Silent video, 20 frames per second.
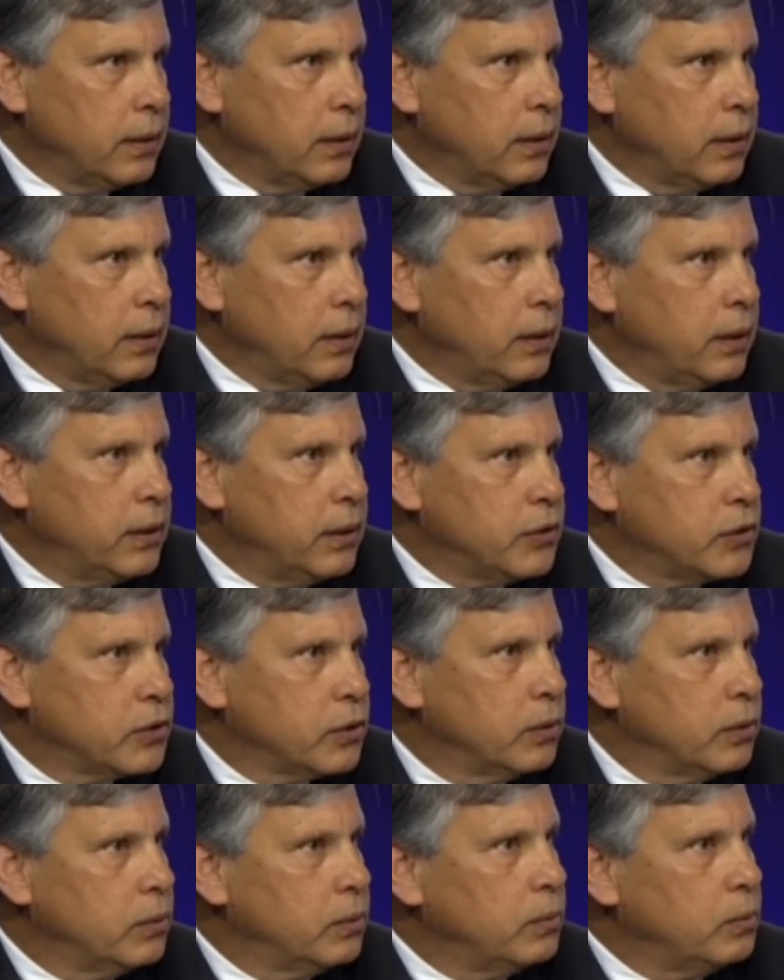Yes. And
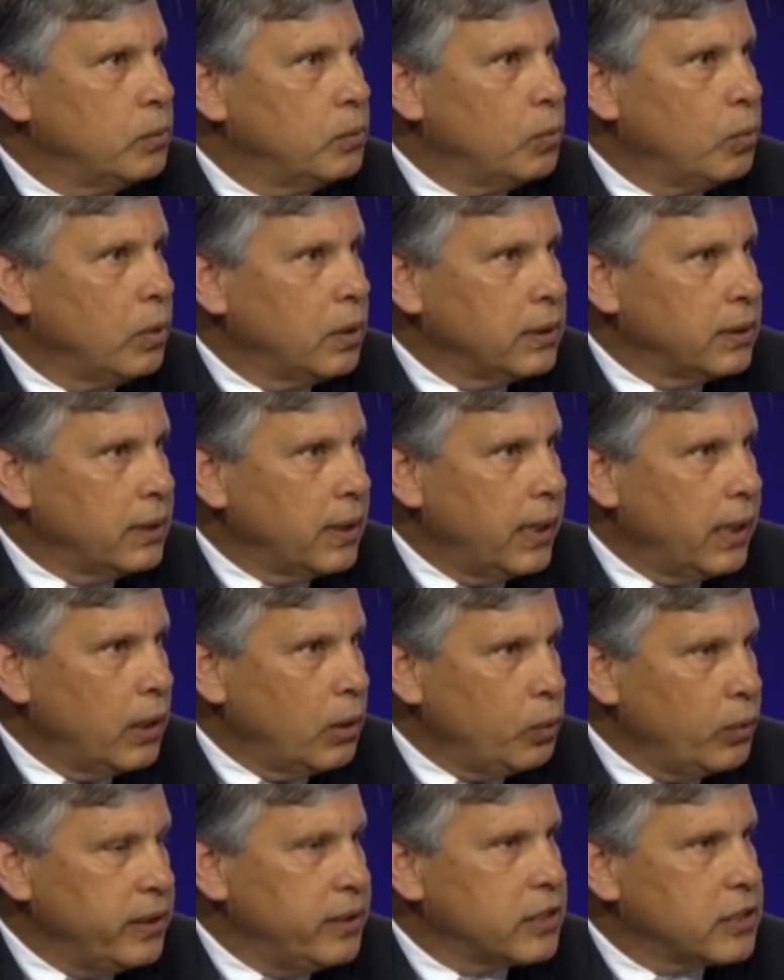so
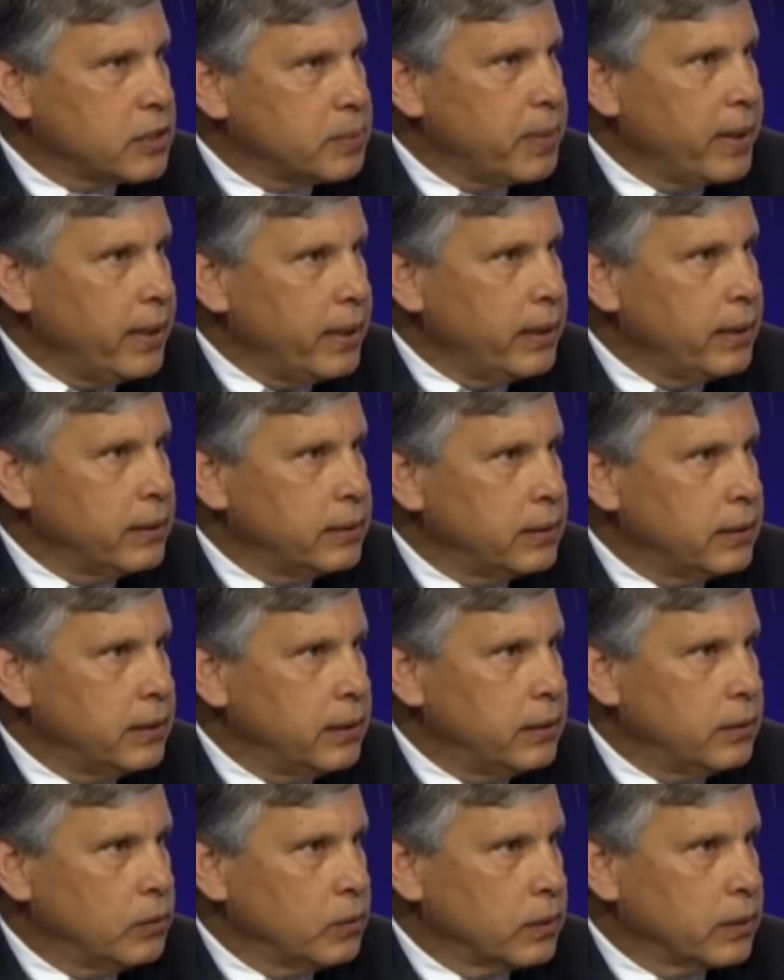how we expand
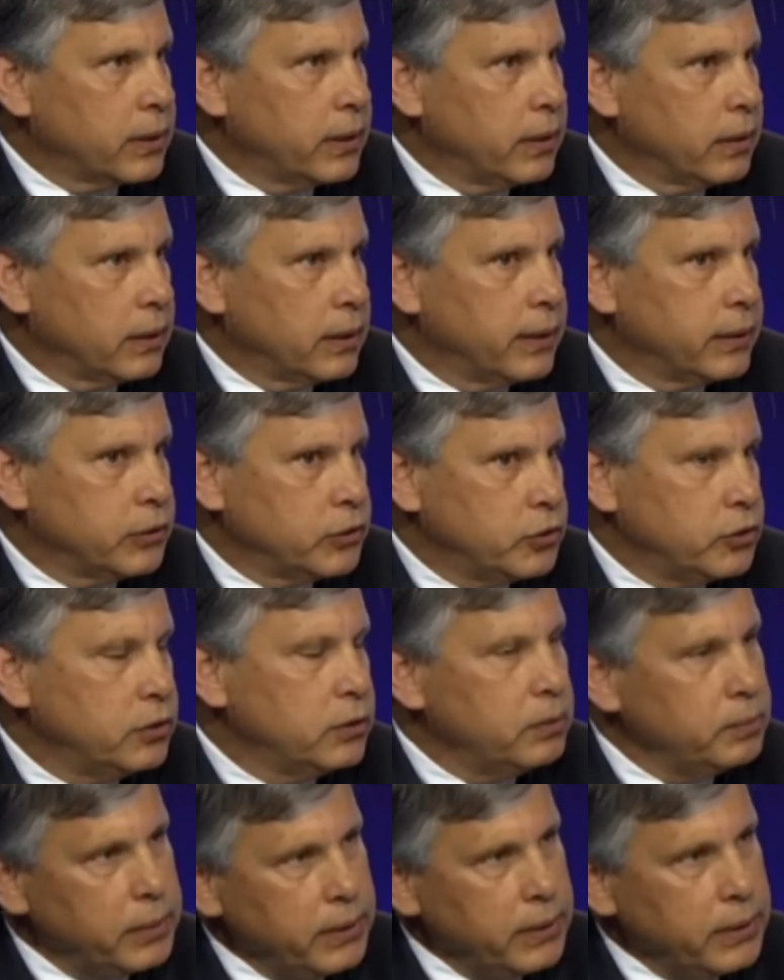in North Carolina
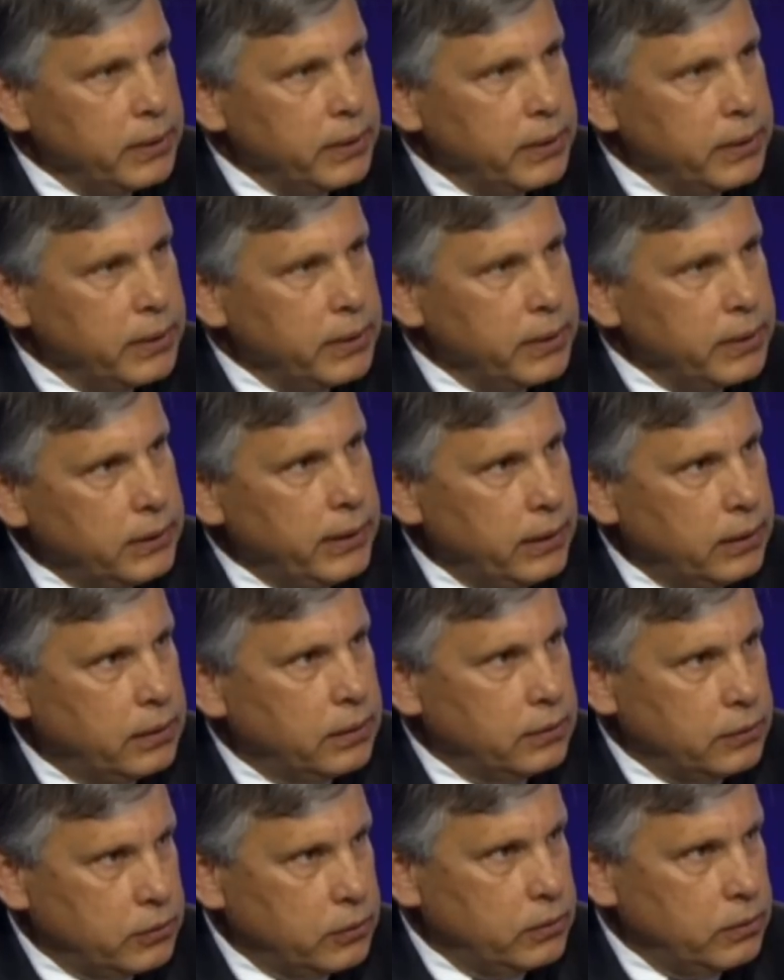should be unique
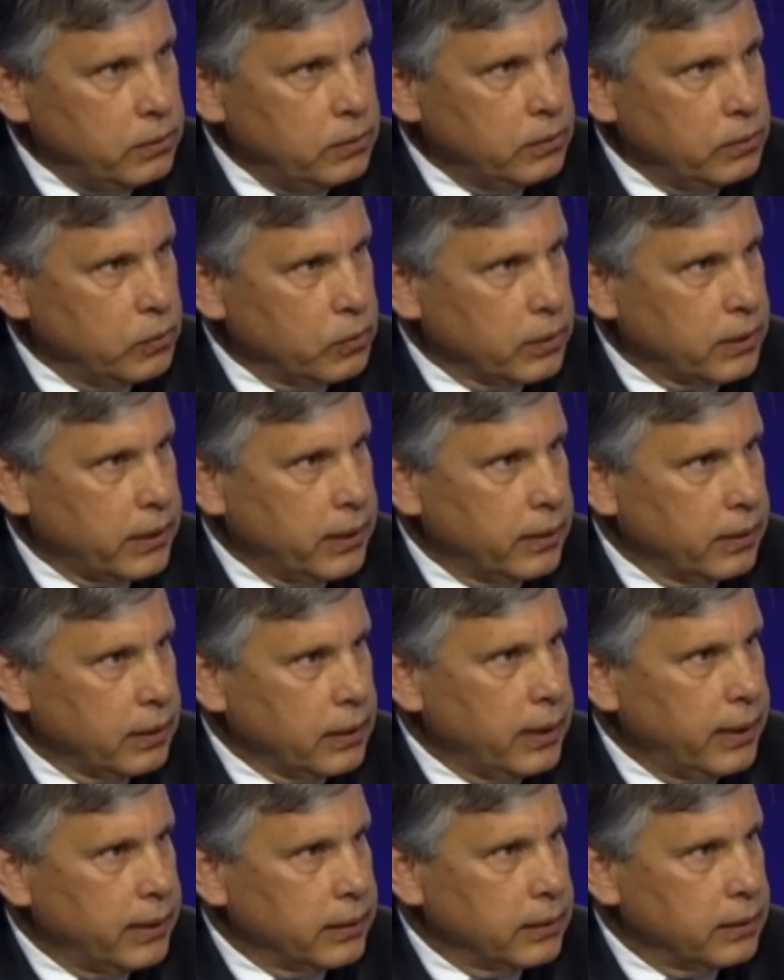to North
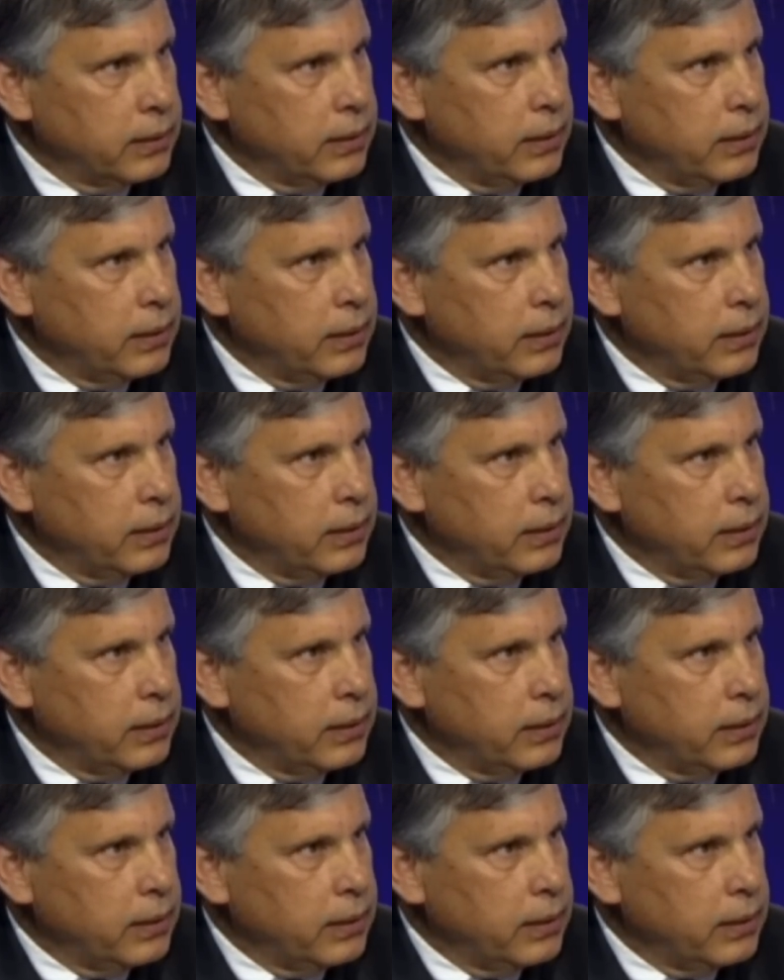Carolina.